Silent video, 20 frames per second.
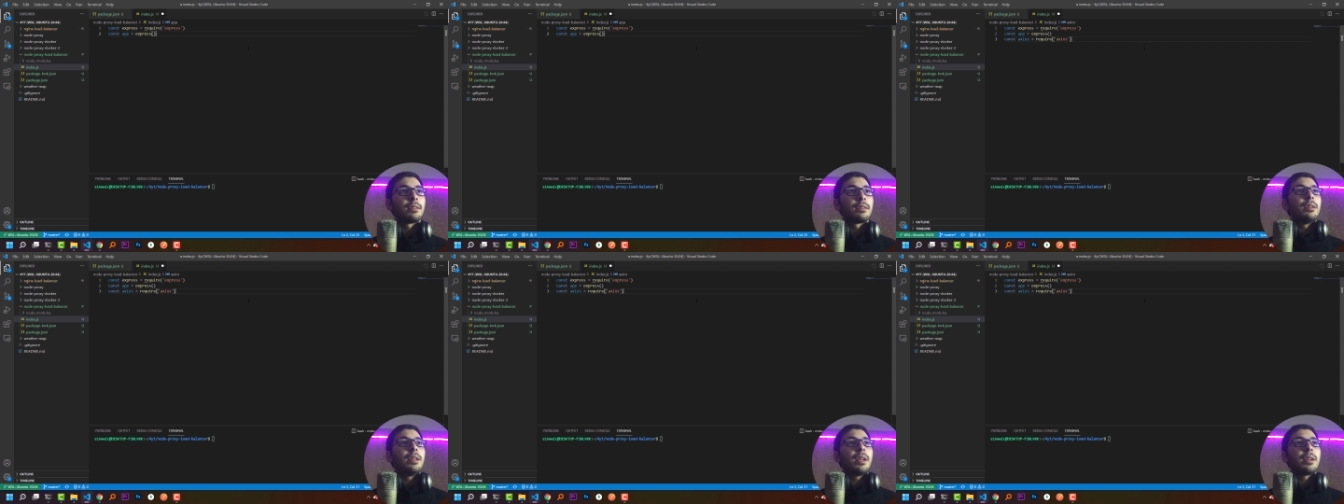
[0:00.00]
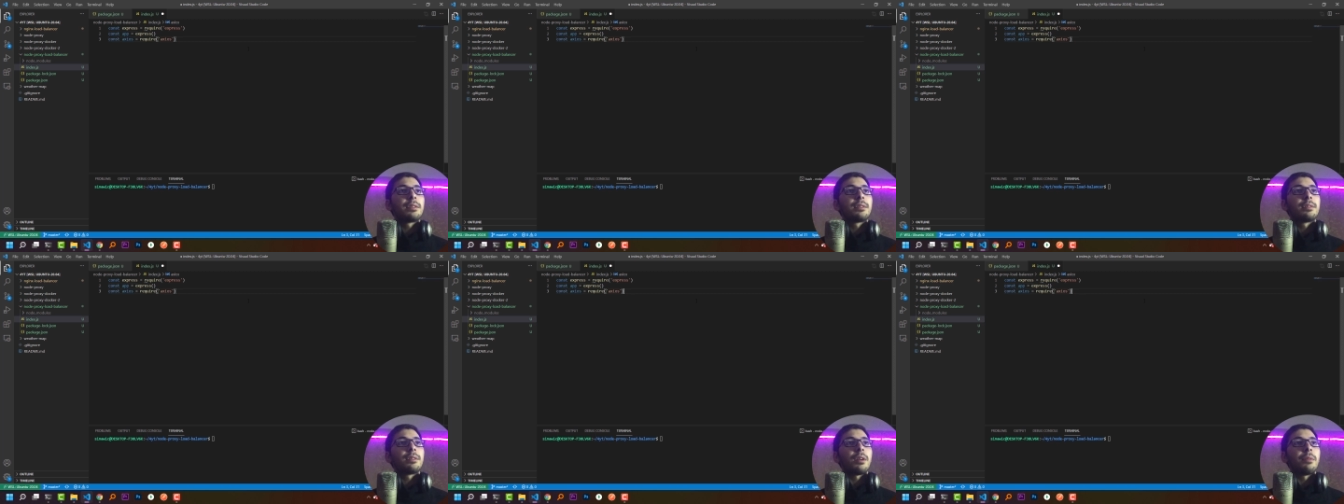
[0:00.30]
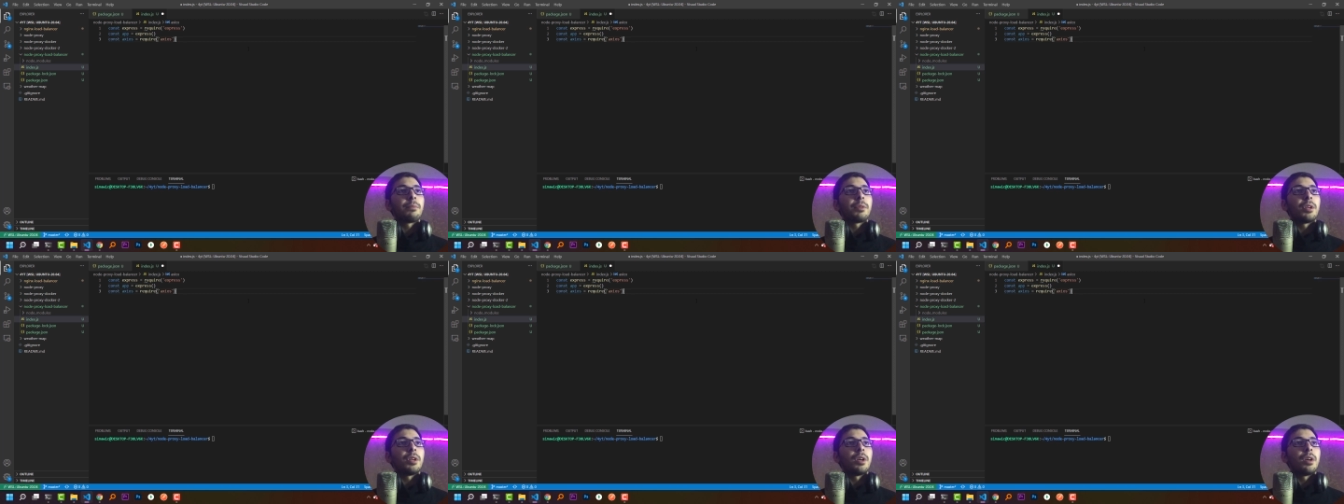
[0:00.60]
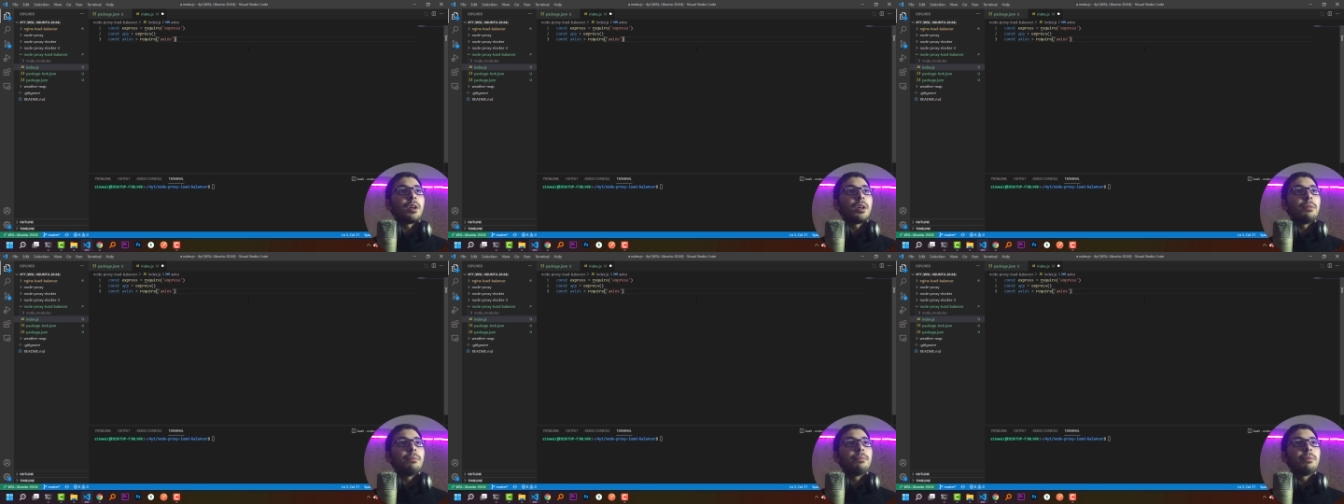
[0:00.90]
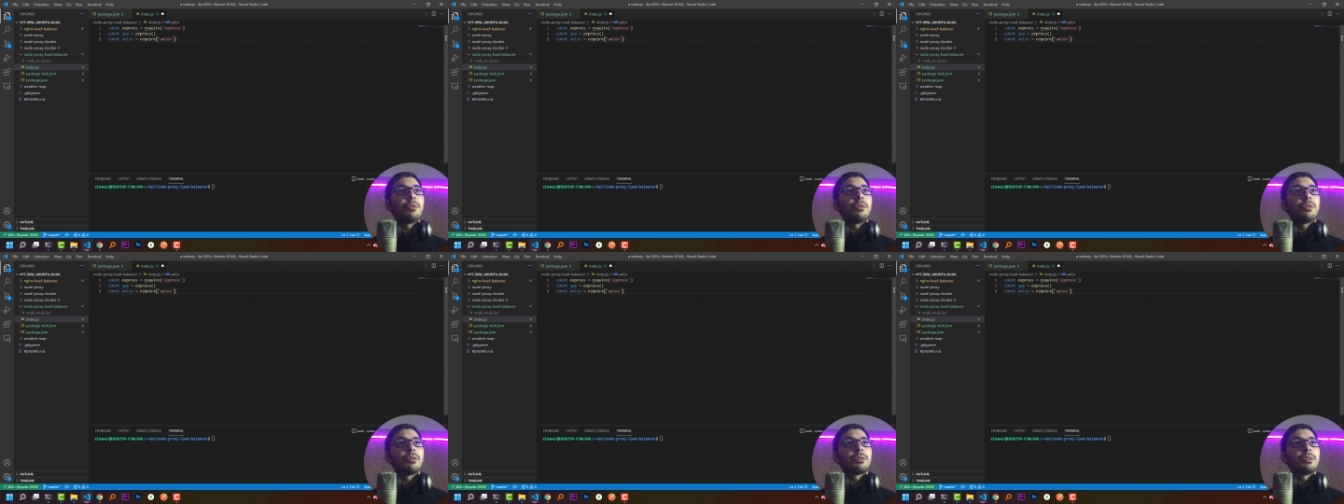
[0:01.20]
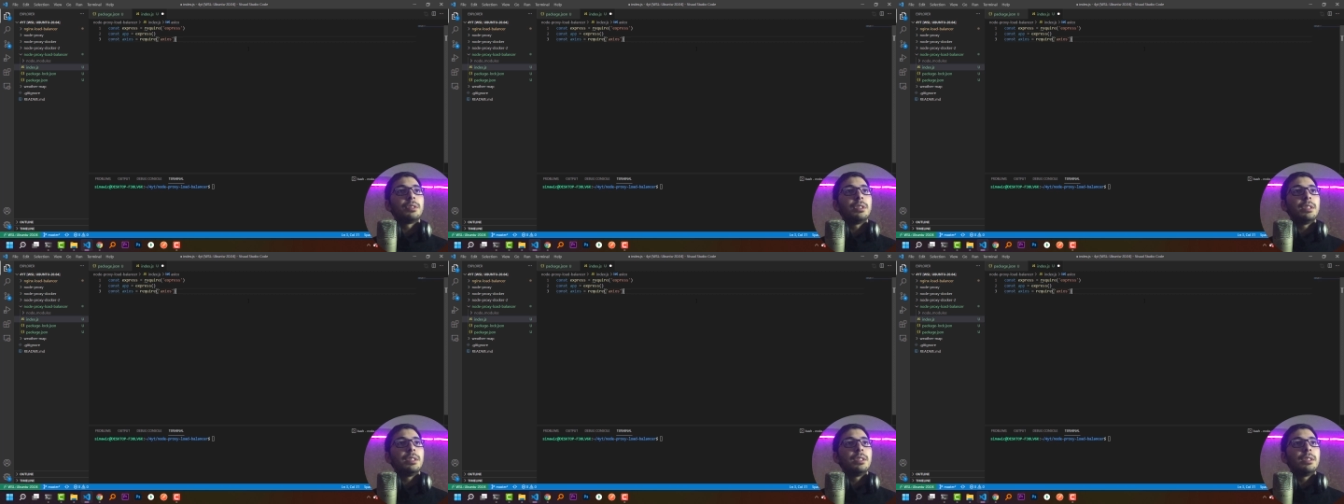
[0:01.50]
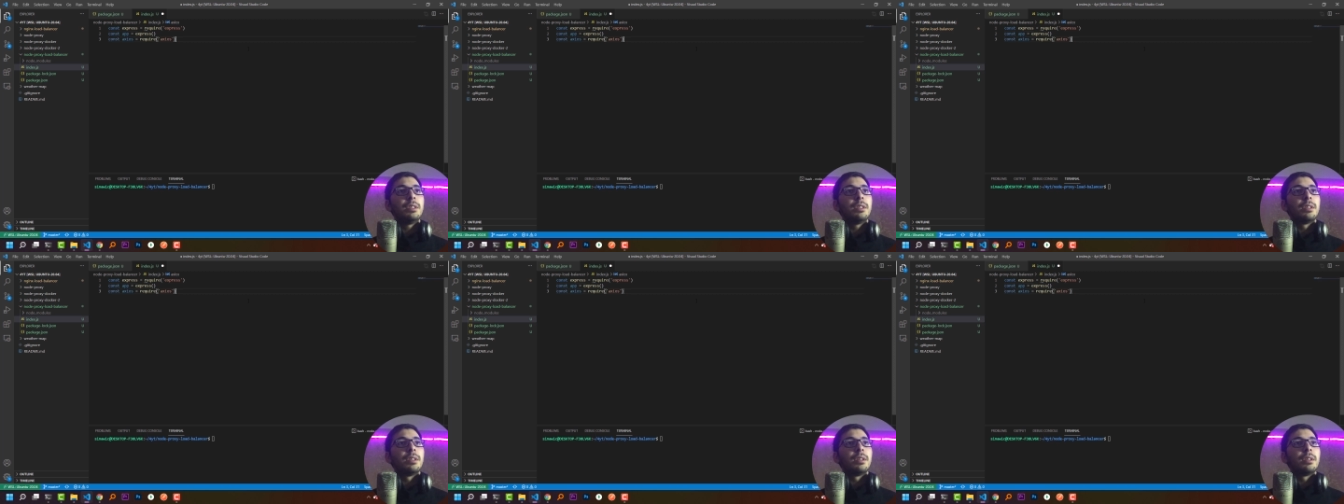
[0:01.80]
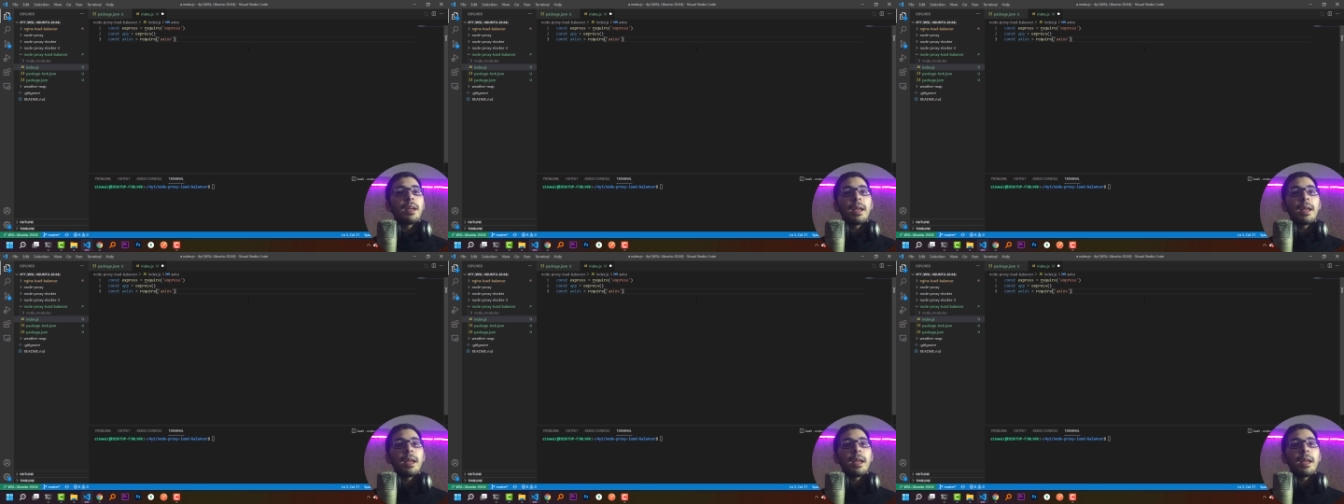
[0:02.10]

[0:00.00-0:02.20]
Next, I'm gonna import the